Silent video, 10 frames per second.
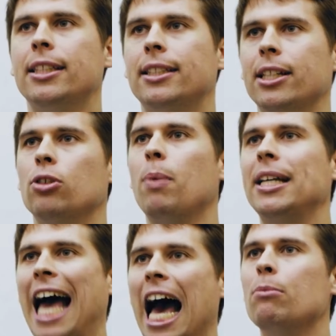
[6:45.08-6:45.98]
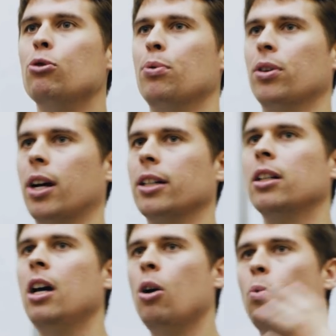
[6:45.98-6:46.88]
still buys animal
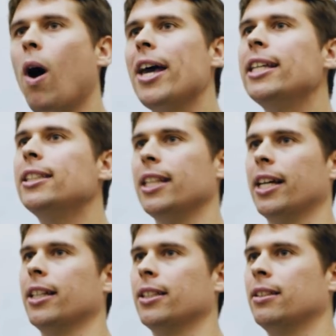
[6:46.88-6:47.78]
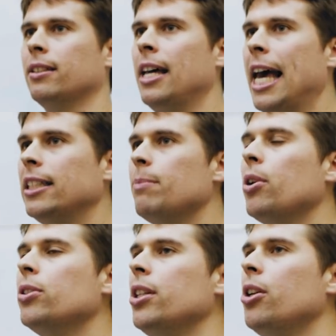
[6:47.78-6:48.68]
products. Why is this? Is it
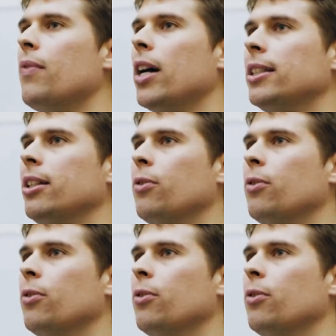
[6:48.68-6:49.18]
because the University